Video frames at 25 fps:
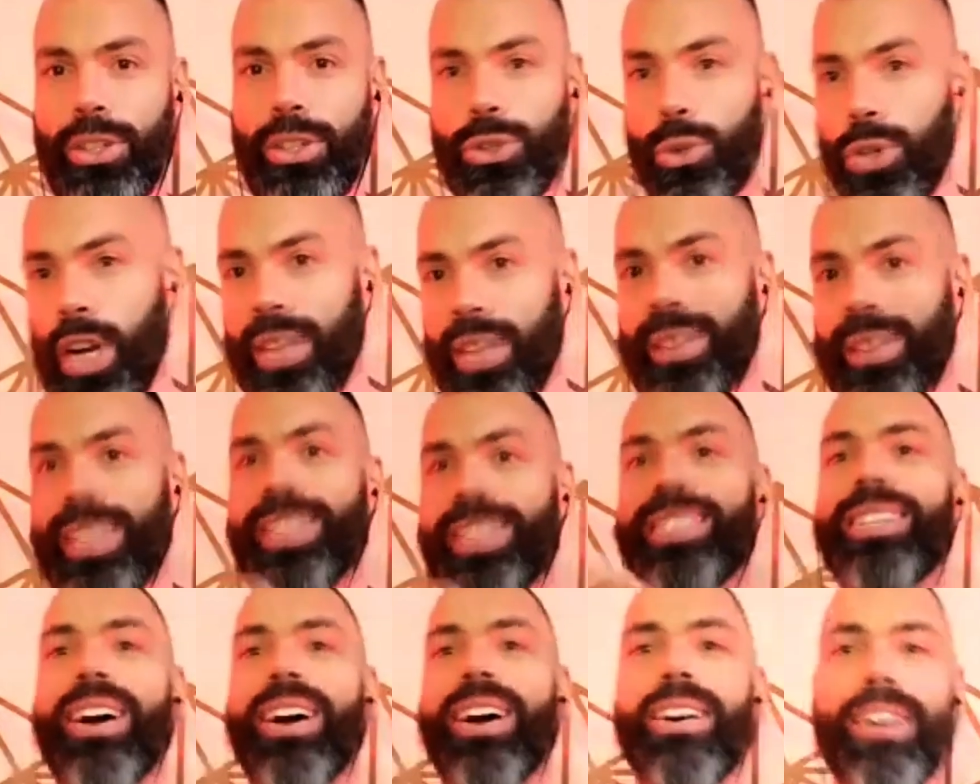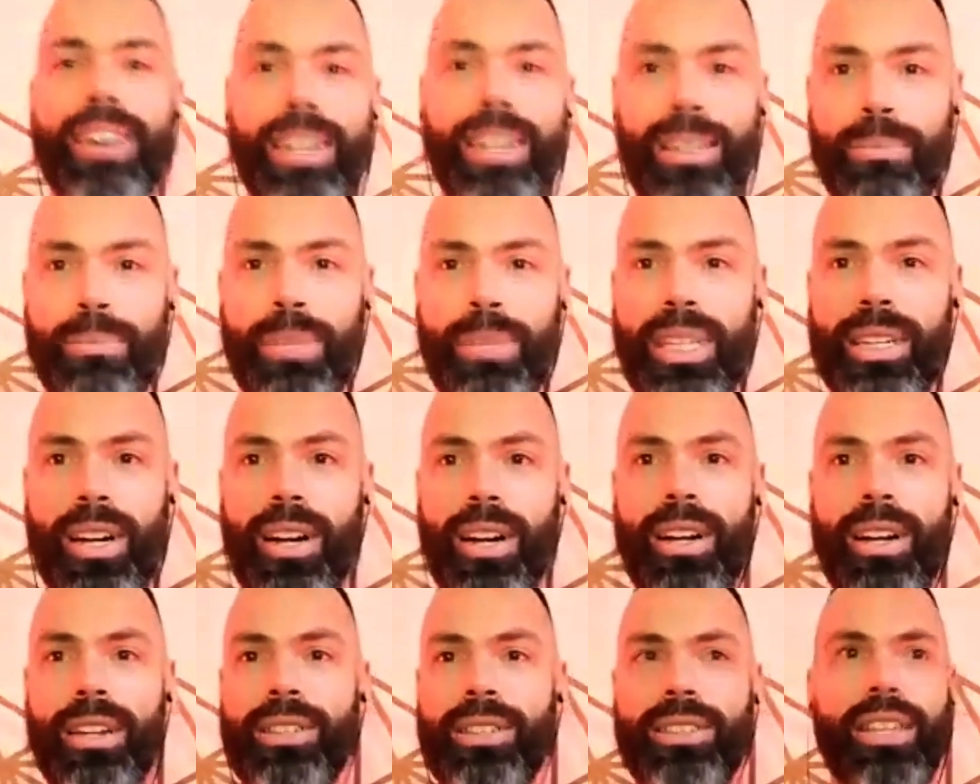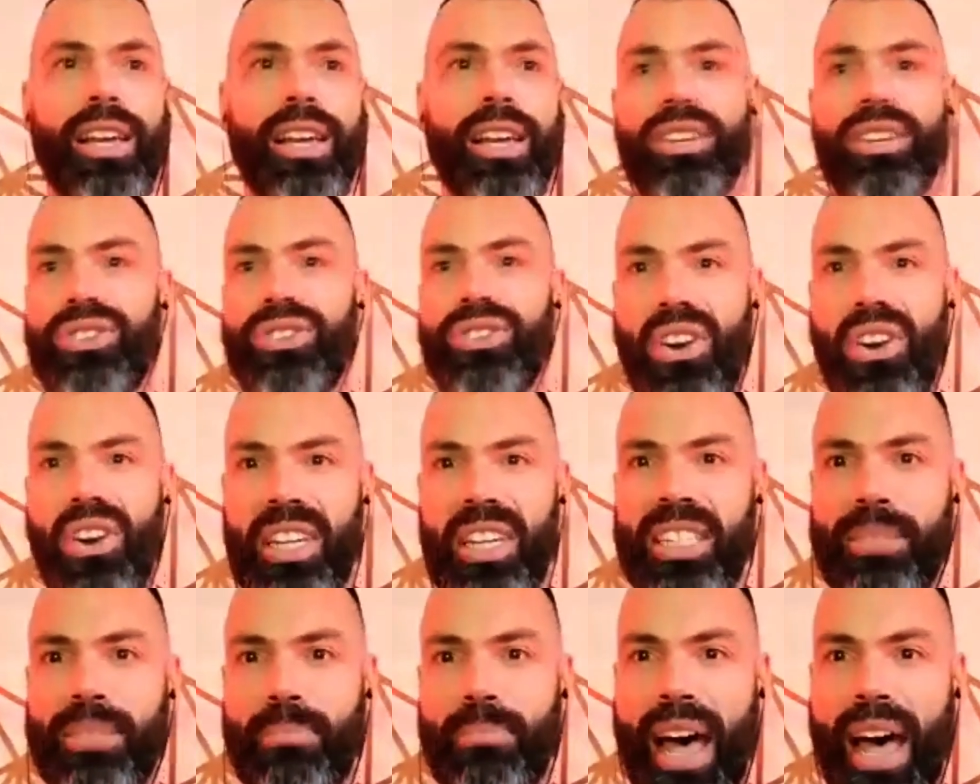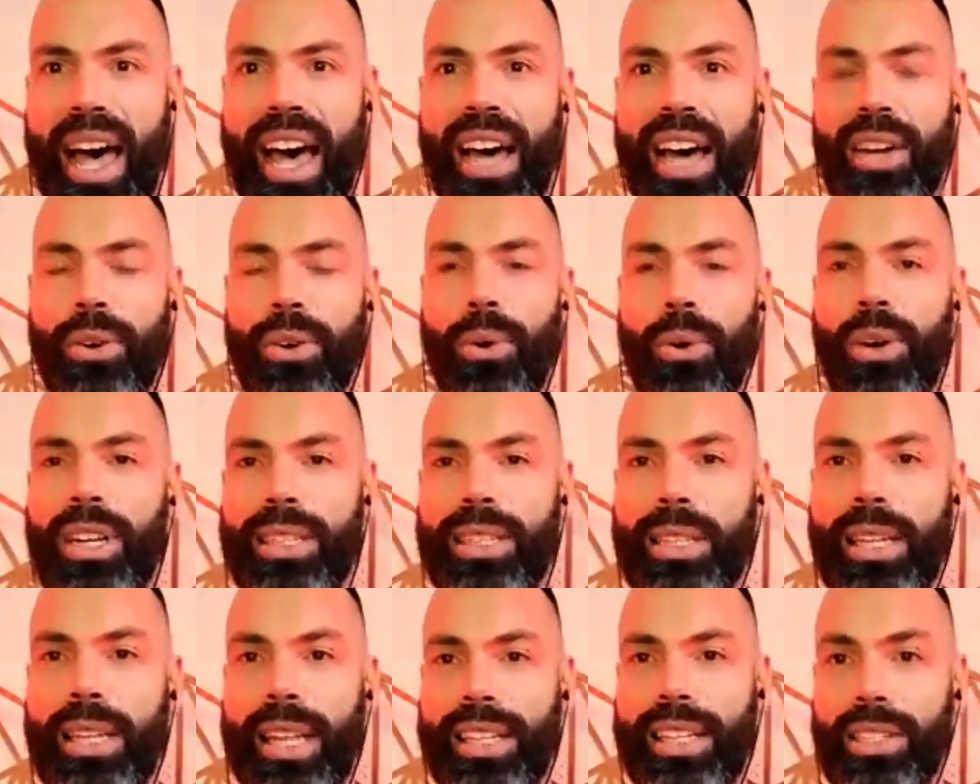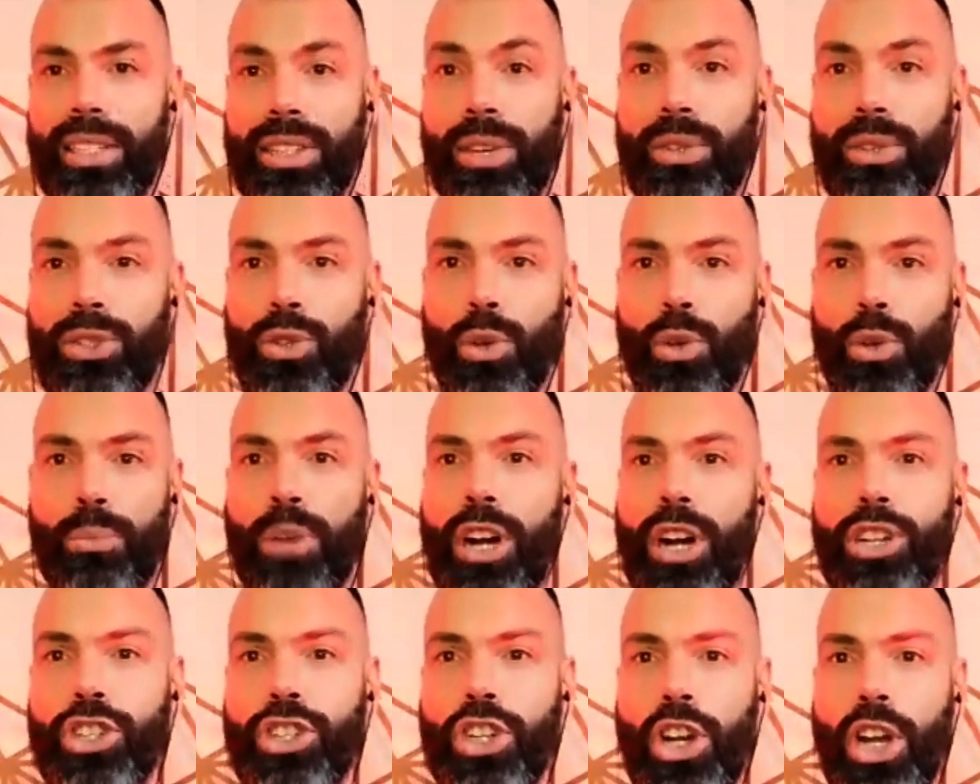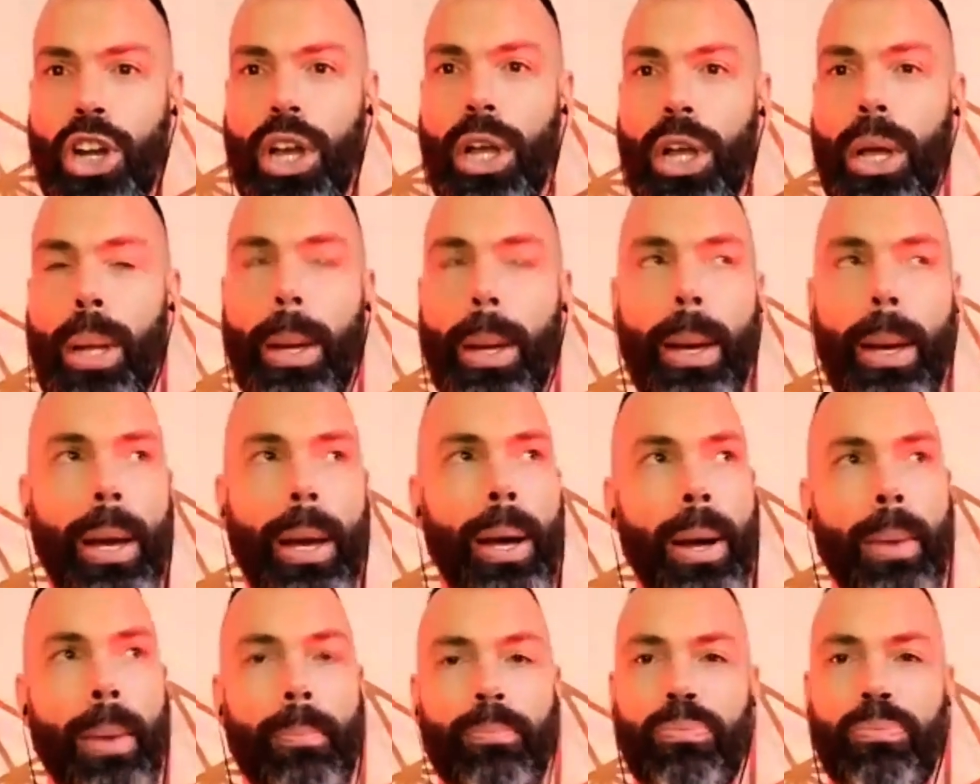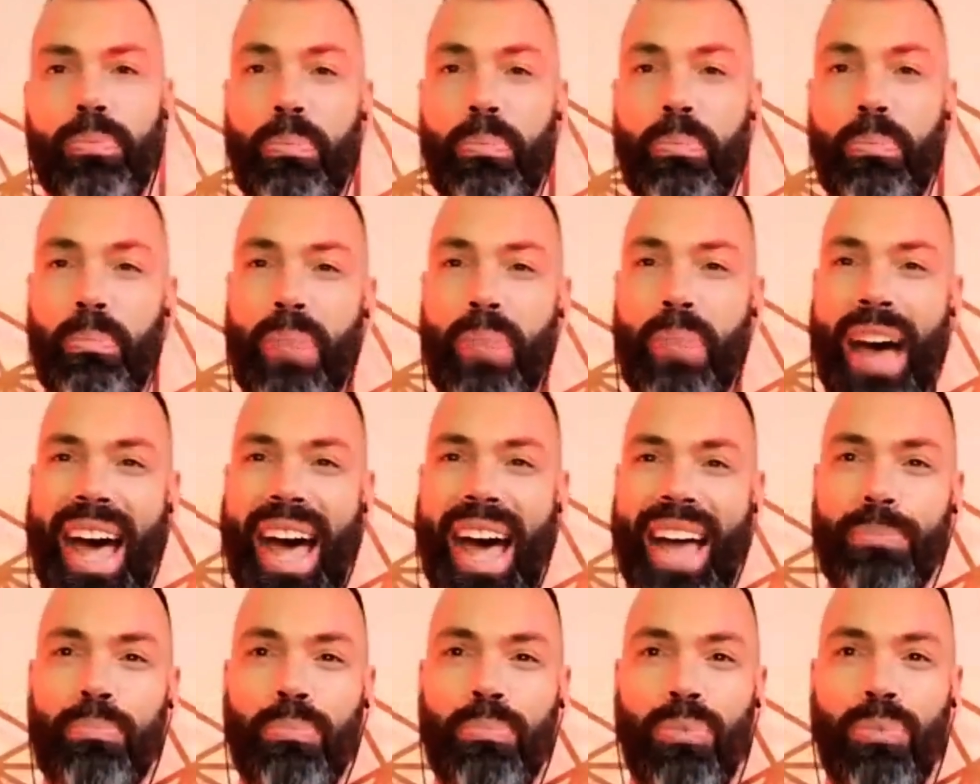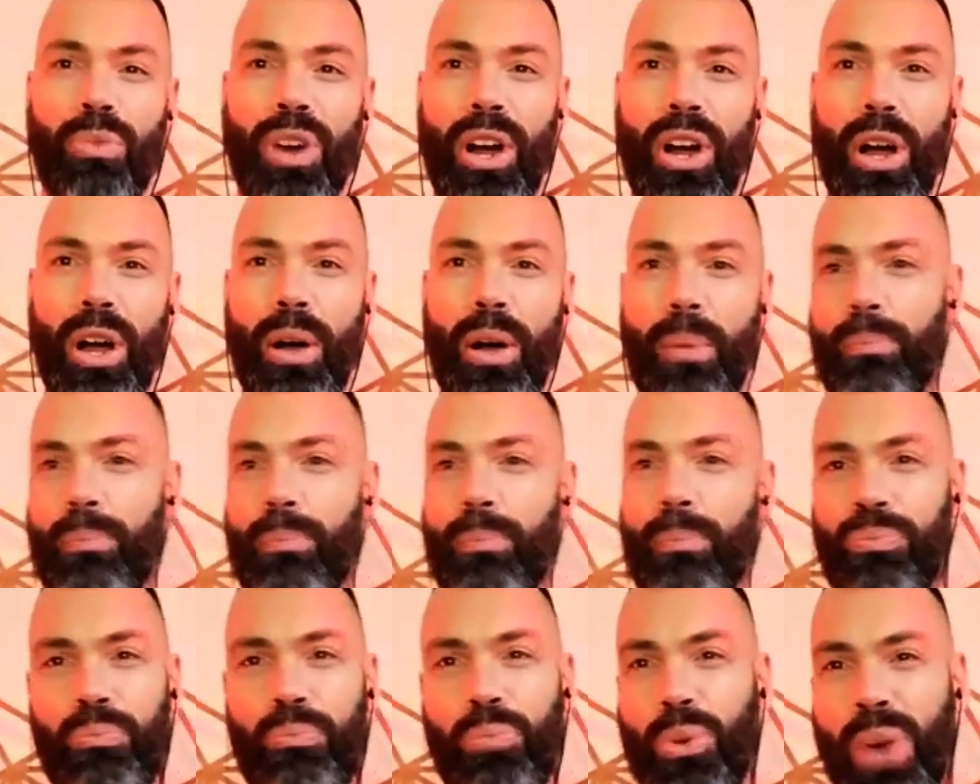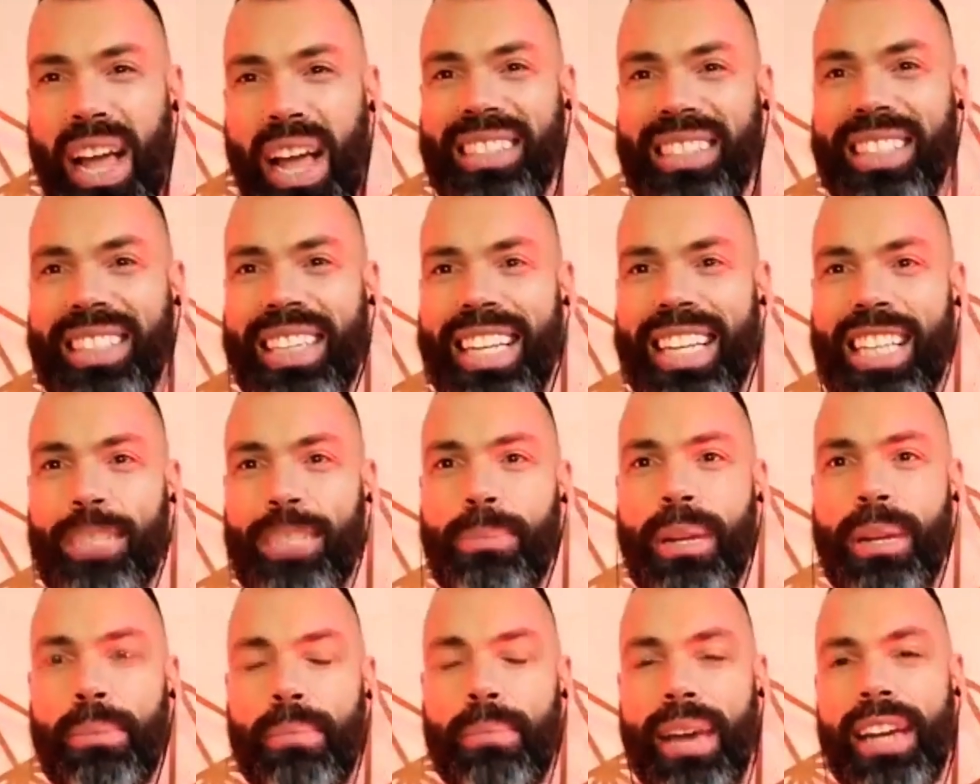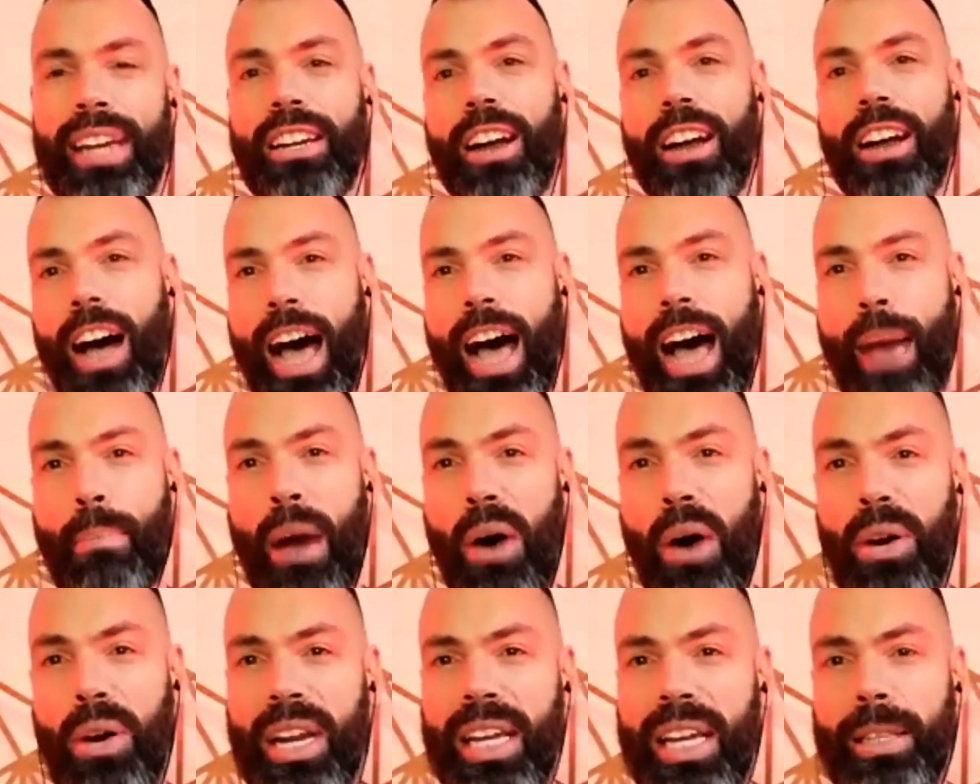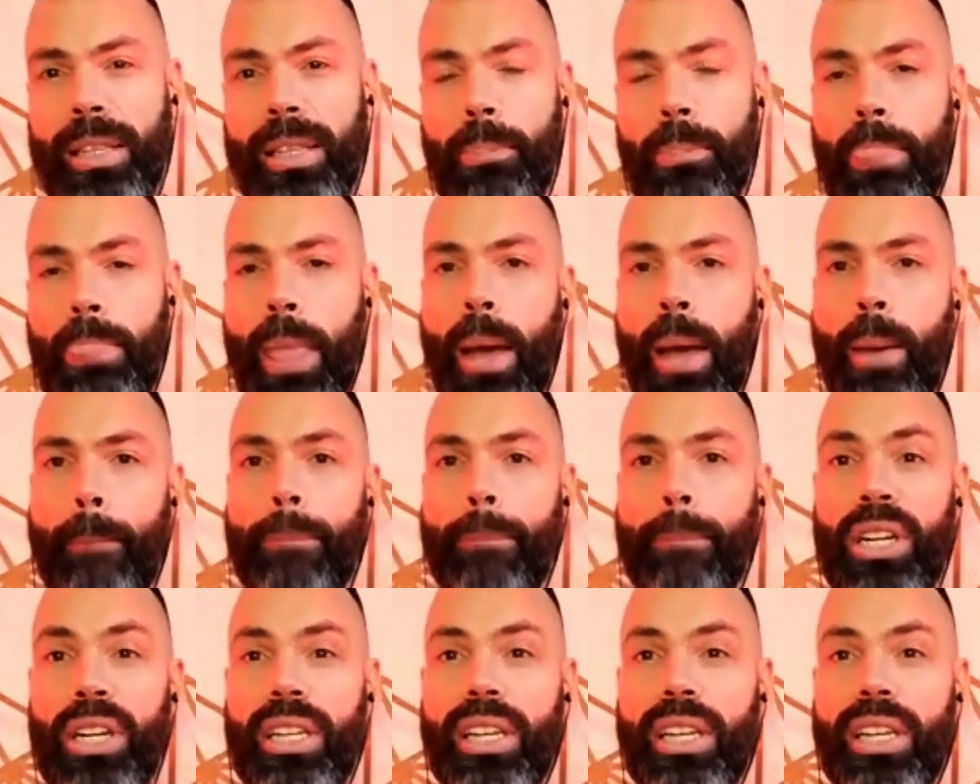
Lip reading: do not discard it because drug is bad or there's so much bad press that has been made about it, but